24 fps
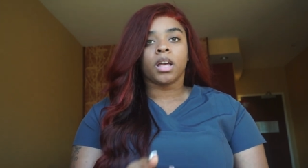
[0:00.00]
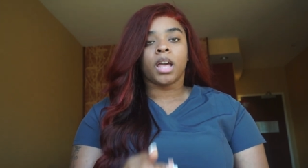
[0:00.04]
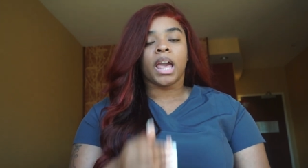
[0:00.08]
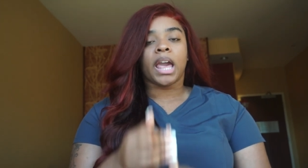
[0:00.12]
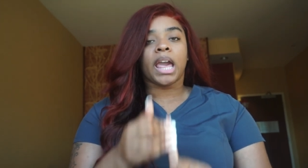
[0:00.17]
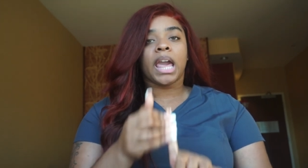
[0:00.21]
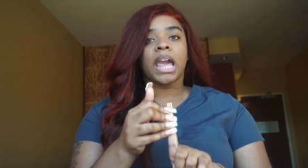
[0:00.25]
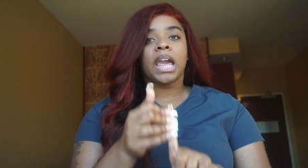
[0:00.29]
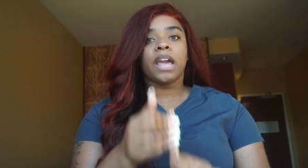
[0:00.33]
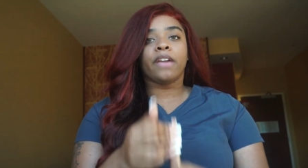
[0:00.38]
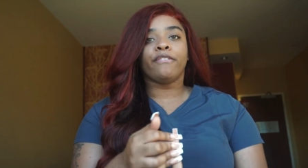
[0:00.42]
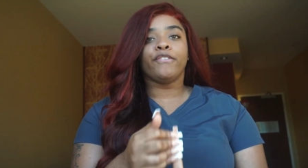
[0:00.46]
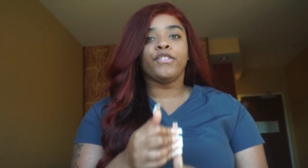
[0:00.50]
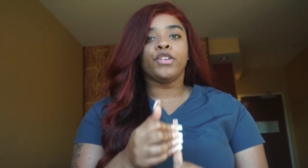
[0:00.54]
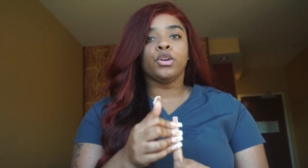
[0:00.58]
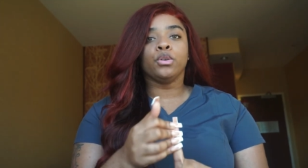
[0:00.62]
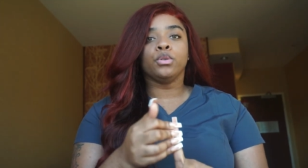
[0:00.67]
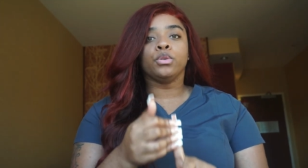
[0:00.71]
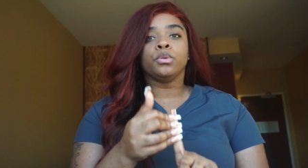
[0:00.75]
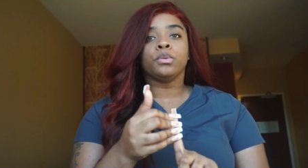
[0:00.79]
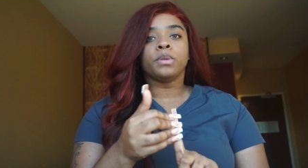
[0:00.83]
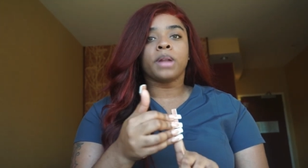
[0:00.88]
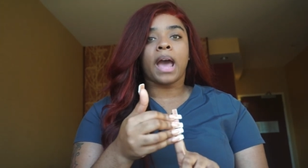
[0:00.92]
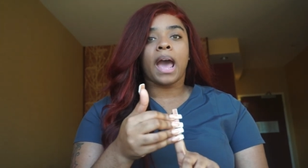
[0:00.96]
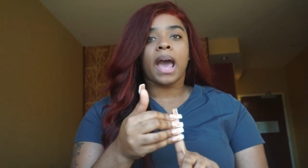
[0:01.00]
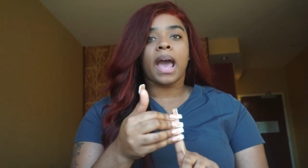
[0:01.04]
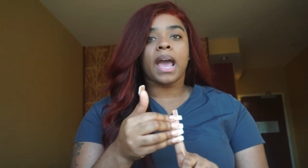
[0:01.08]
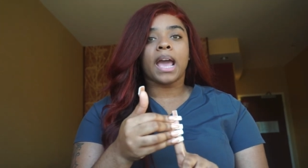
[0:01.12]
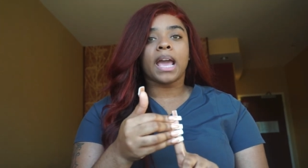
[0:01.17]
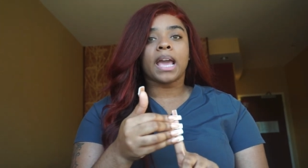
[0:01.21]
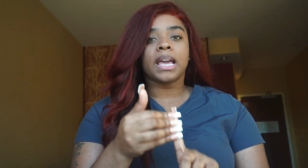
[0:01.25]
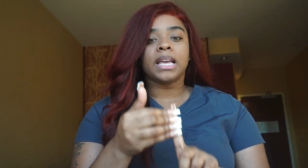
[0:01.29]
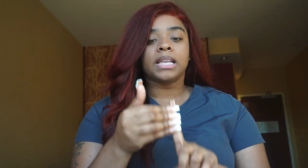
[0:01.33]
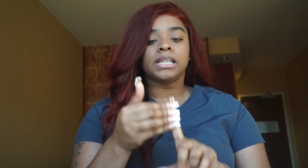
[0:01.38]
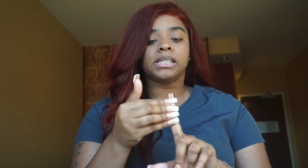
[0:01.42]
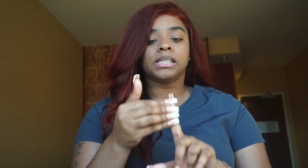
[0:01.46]
If you do
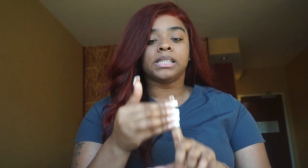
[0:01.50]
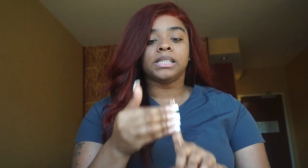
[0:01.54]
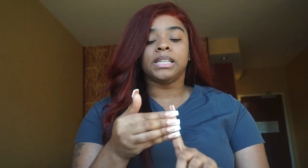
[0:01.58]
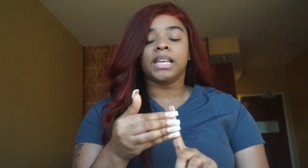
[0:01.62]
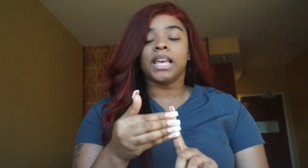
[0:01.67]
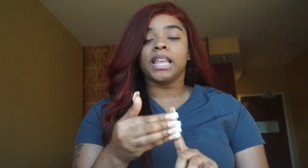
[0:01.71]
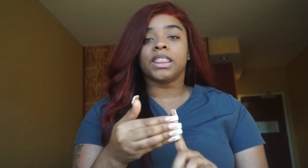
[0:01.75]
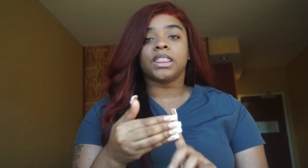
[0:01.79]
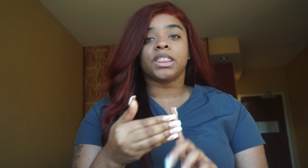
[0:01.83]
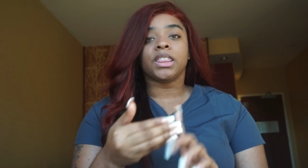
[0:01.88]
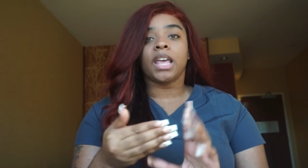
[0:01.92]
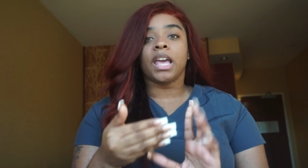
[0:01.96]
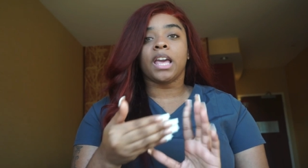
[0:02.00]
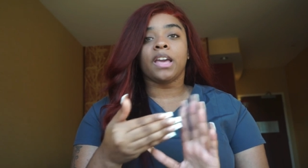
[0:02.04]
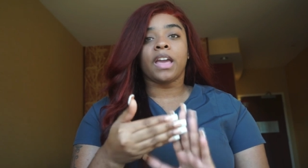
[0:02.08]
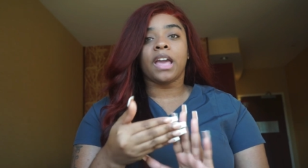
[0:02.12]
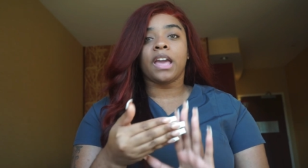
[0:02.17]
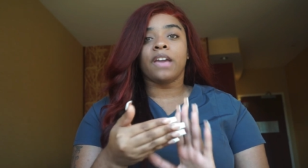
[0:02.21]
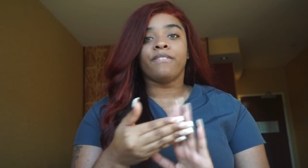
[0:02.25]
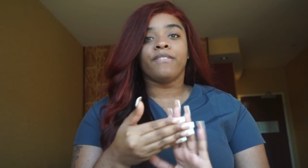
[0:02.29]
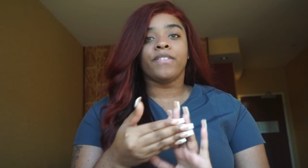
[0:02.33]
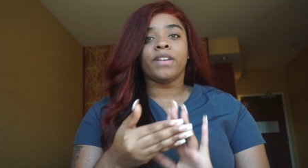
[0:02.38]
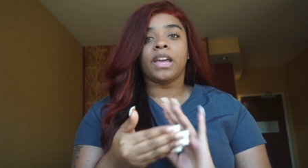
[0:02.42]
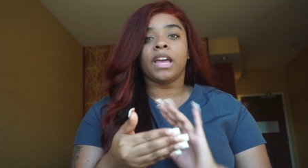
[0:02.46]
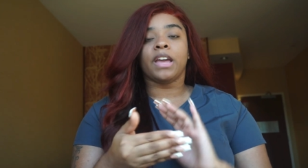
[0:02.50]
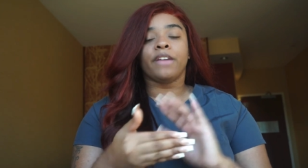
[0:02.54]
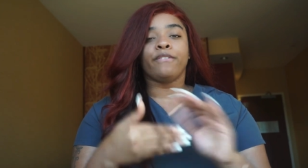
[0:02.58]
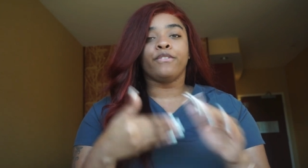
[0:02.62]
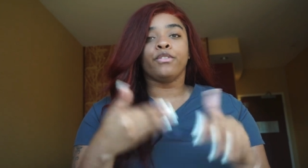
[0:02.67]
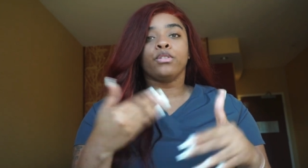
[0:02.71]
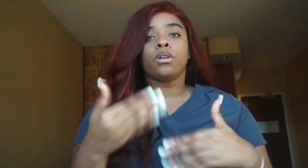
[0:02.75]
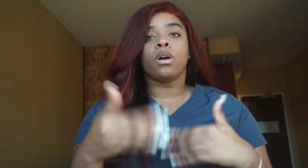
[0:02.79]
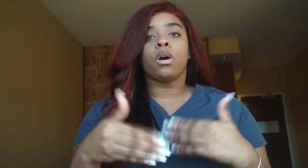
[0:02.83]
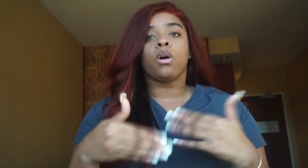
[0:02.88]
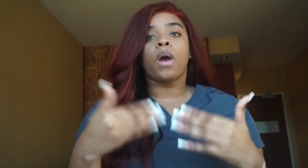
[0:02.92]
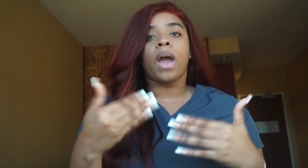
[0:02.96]
not get, if
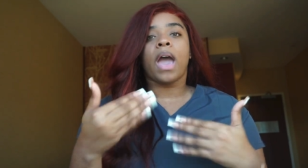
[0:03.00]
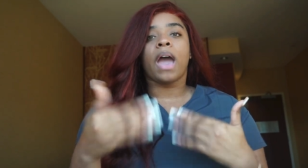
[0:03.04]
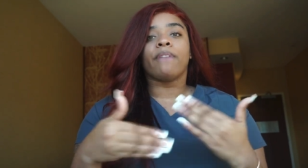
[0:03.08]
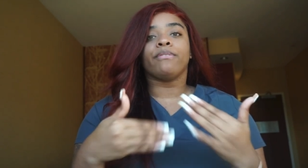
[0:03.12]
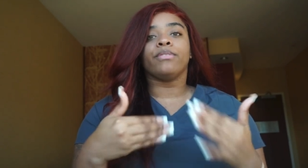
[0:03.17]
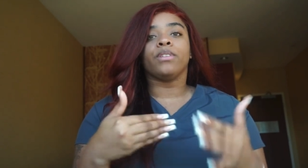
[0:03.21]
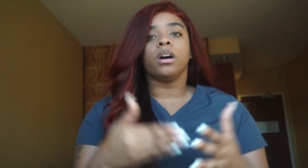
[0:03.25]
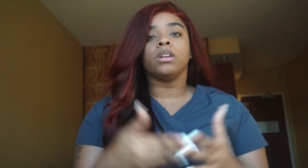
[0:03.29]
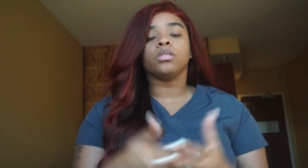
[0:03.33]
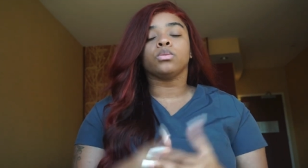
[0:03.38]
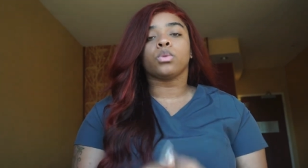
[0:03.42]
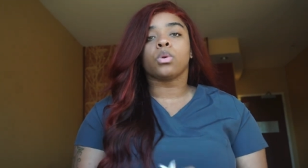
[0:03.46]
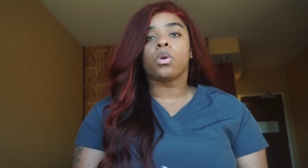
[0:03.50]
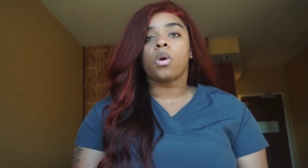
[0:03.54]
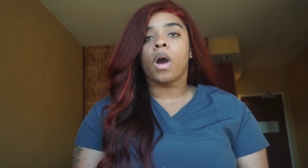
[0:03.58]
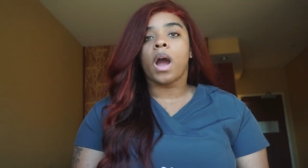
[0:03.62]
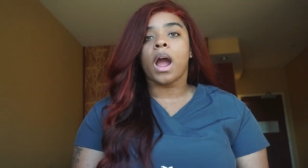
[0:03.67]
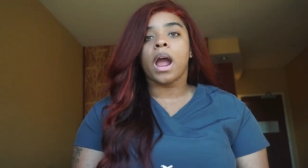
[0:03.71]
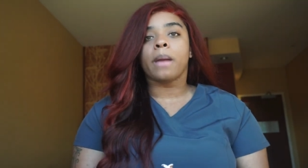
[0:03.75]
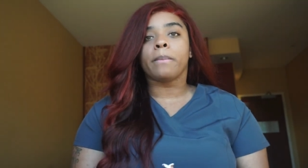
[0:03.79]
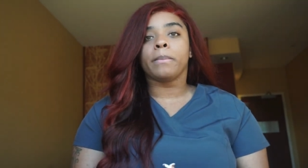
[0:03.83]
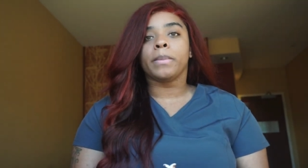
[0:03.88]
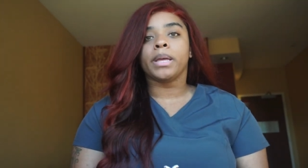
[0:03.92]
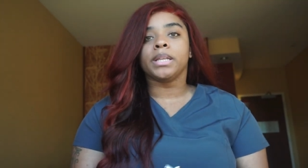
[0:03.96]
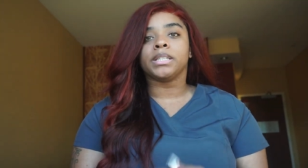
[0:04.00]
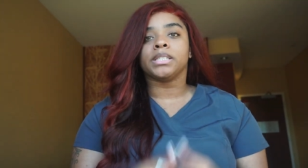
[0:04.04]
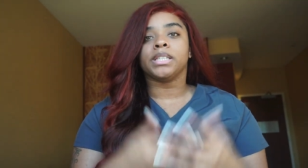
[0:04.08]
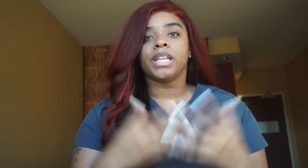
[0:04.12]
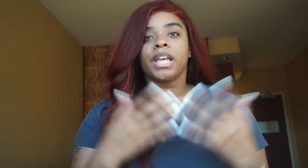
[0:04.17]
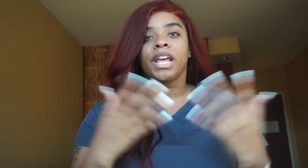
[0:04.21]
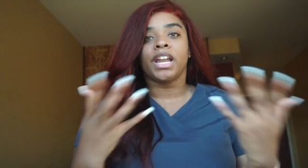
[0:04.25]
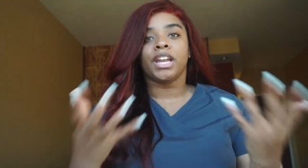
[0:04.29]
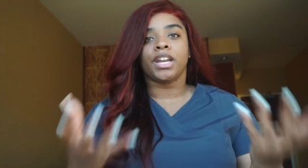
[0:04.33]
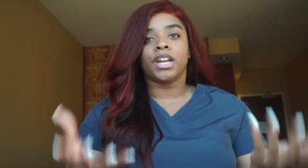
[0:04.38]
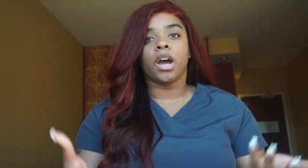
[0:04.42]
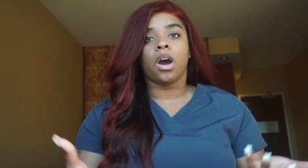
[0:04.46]
you don't have those requirements,
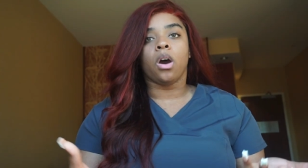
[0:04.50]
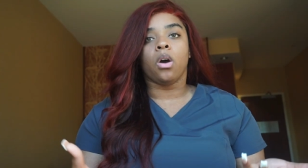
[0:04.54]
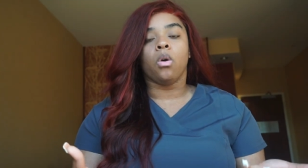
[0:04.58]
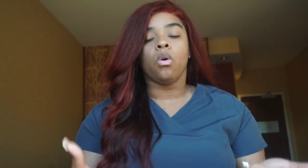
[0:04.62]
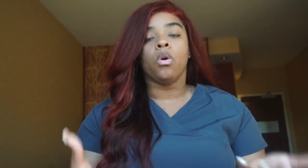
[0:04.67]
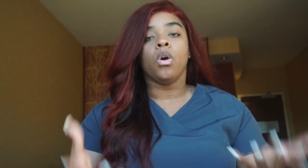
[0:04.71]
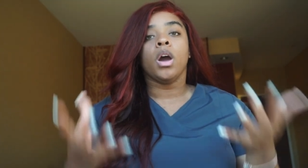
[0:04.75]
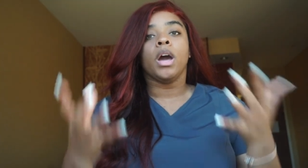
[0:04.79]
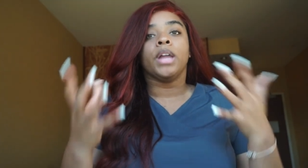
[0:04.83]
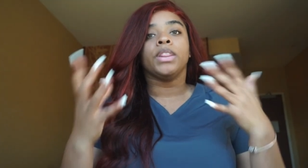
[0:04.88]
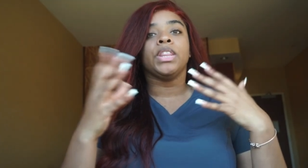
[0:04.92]
then no.